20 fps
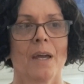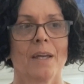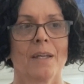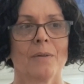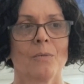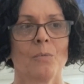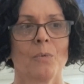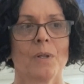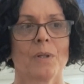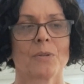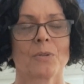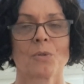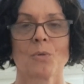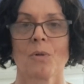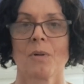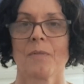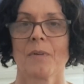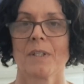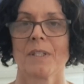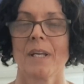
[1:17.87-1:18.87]
with
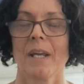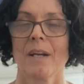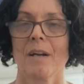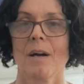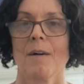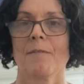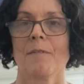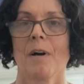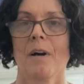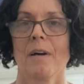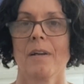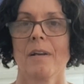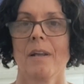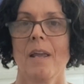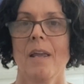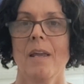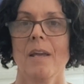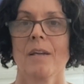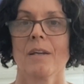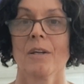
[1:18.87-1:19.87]
sort of a takeoff on
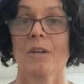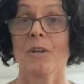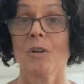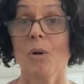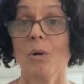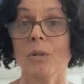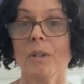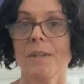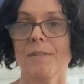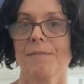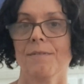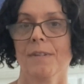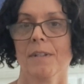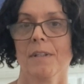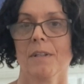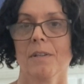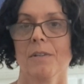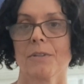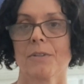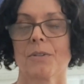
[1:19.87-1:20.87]
a cannoli fill.